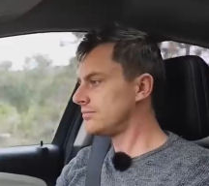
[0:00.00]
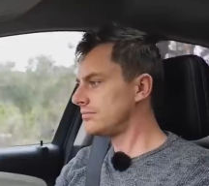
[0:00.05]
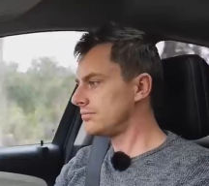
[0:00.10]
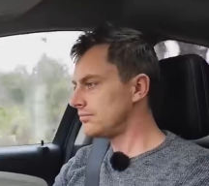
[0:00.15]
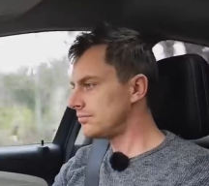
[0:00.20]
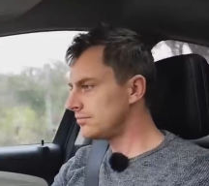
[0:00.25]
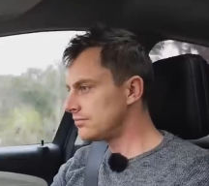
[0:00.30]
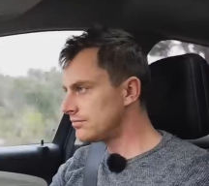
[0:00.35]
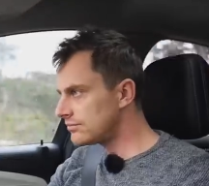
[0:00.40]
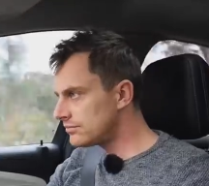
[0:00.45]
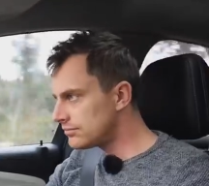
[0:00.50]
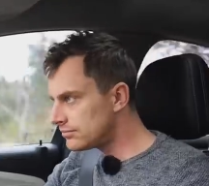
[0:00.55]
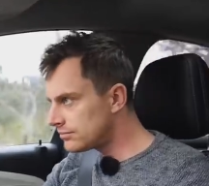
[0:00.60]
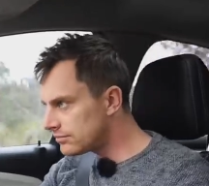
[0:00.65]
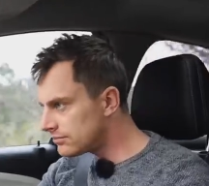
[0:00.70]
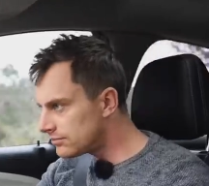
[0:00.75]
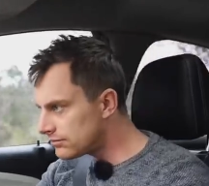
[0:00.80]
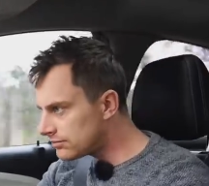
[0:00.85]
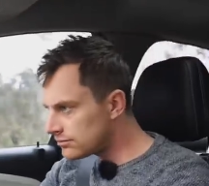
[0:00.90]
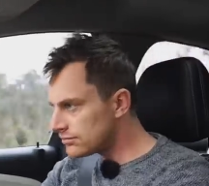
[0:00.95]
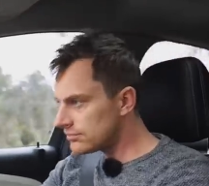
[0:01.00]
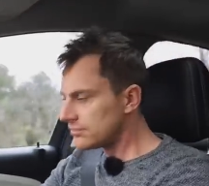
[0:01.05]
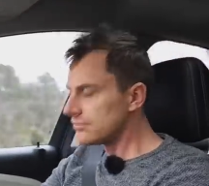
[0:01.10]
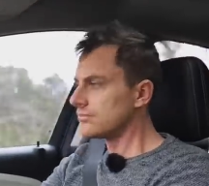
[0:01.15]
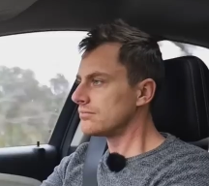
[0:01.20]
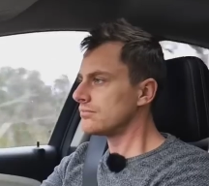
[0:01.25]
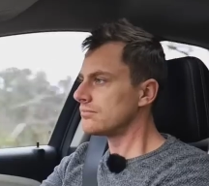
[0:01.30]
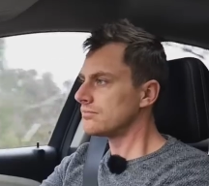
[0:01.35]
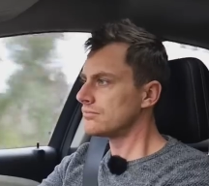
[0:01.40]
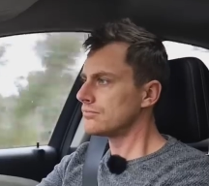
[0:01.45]

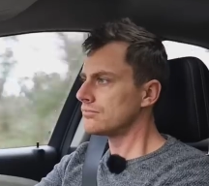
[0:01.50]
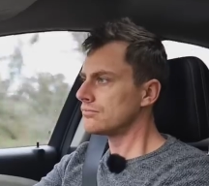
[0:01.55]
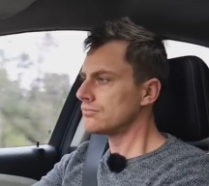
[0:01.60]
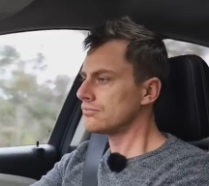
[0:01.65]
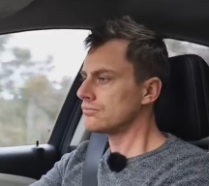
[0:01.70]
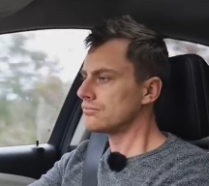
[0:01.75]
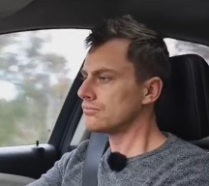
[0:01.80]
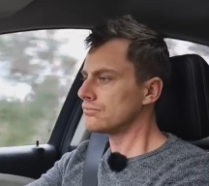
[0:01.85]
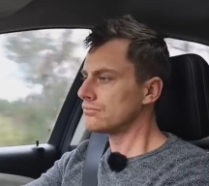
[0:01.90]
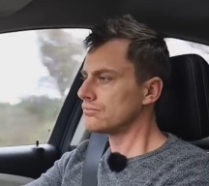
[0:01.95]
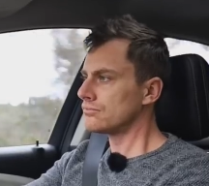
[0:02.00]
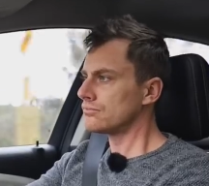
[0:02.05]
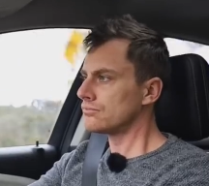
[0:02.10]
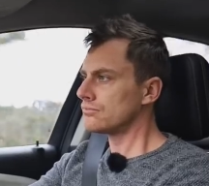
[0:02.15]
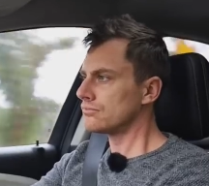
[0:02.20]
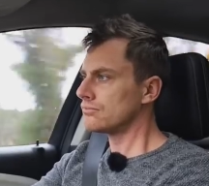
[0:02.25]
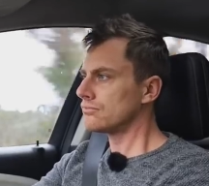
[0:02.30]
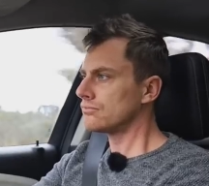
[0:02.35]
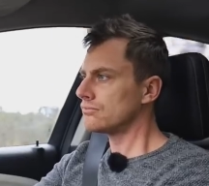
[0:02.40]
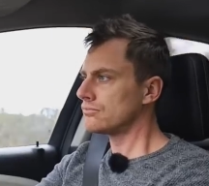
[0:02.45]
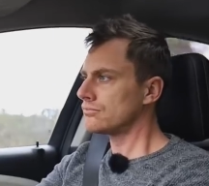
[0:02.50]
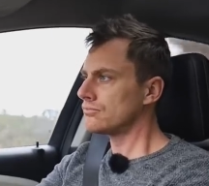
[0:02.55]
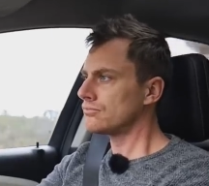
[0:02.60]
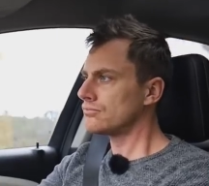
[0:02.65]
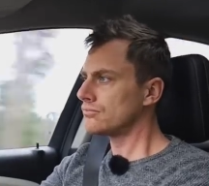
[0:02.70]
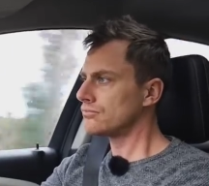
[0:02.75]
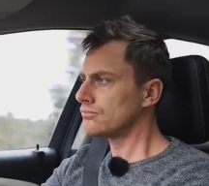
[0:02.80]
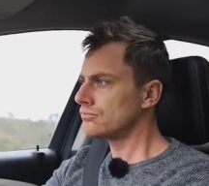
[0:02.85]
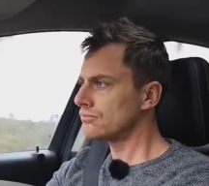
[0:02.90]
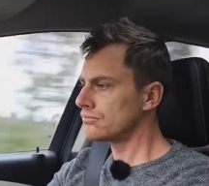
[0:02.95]

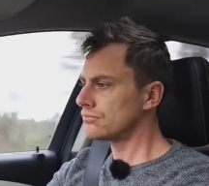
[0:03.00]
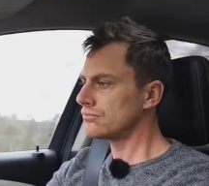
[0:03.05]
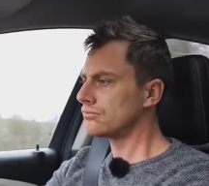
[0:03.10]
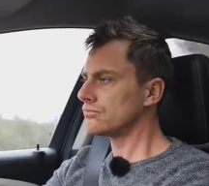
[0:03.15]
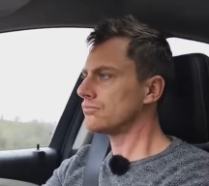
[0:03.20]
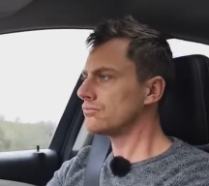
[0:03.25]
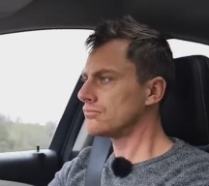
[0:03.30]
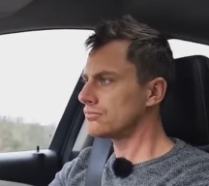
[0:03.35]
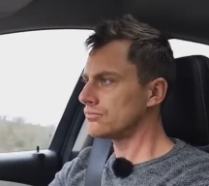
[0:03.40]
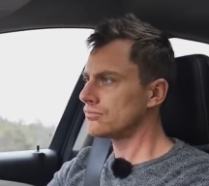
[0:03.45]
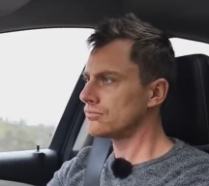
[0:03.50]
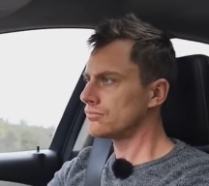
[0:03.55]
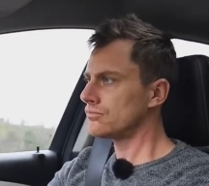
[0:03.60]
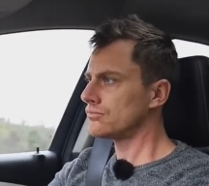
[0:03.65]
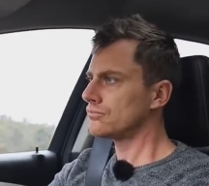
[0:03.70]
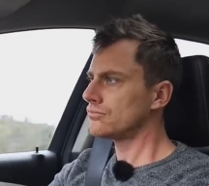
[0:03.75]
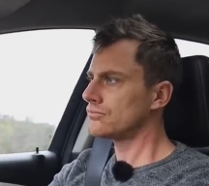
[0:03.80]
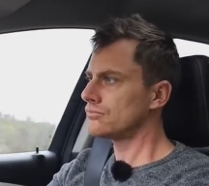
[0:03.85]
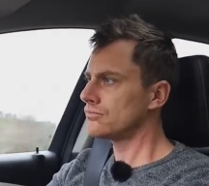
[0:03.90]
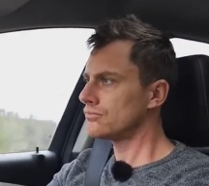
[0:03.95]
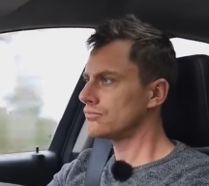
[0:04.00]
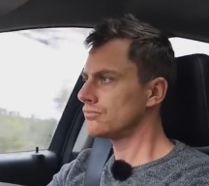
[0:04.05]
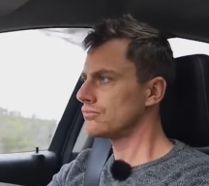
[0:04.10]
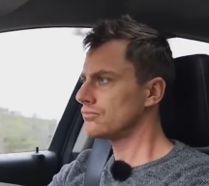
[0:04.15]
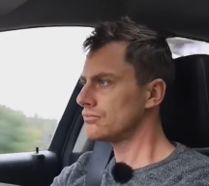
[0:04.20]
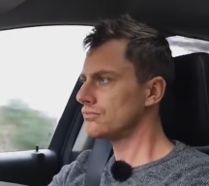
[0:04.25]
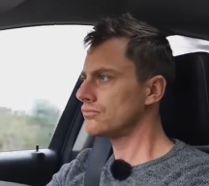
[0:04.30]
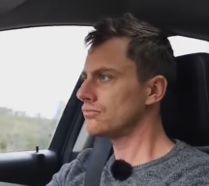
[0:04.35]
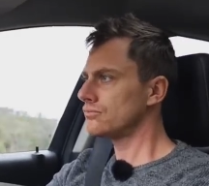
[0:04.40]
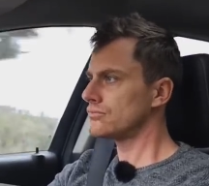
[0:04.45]

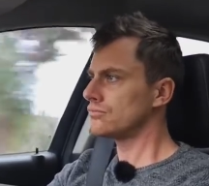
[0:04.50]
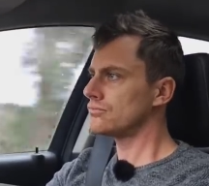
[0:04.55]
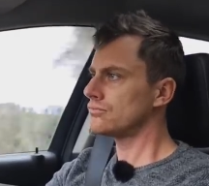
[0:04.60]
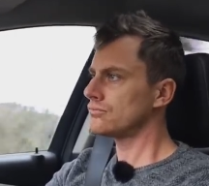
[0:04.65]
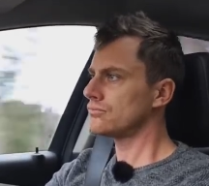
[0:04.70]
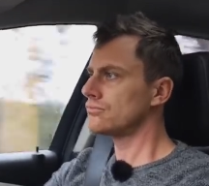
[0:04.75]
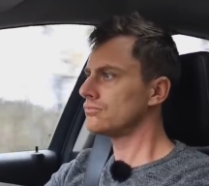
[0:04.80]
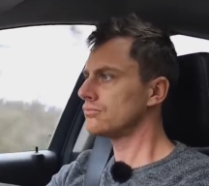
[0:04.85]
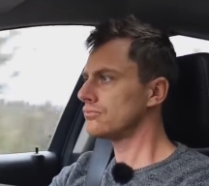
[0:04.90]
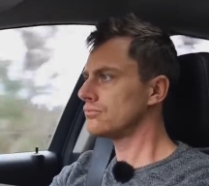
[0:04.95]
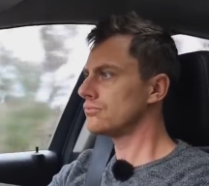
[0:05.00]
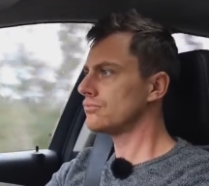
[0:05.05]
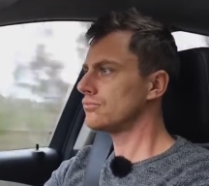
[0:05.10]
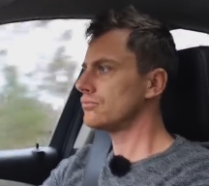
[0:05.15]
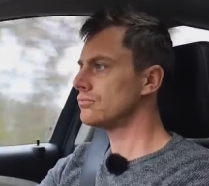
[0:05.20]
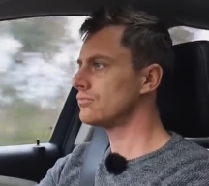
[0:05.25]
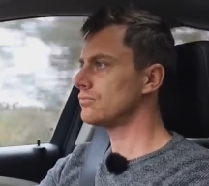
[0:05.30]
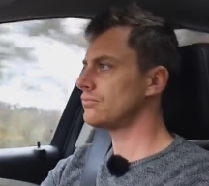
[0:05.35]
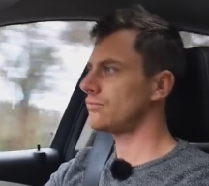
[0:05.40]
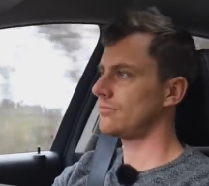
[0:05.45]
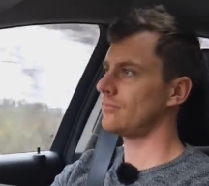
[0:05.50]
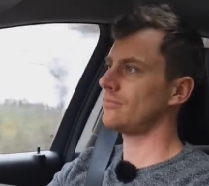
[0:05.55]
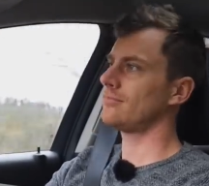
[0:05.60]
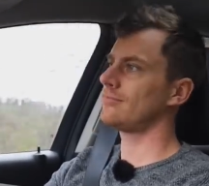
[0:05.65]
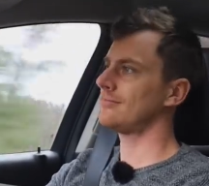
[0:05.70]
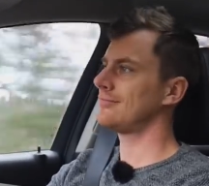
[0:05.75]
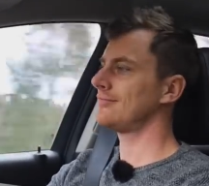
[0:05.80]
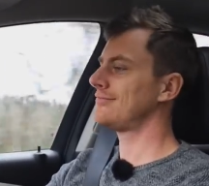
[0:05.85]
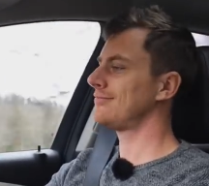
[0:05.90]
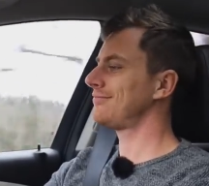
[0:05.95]

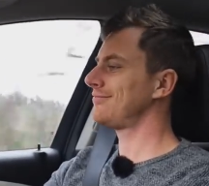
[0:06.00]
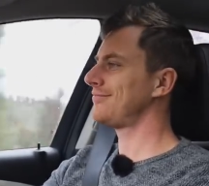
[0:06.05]
Nothing is said.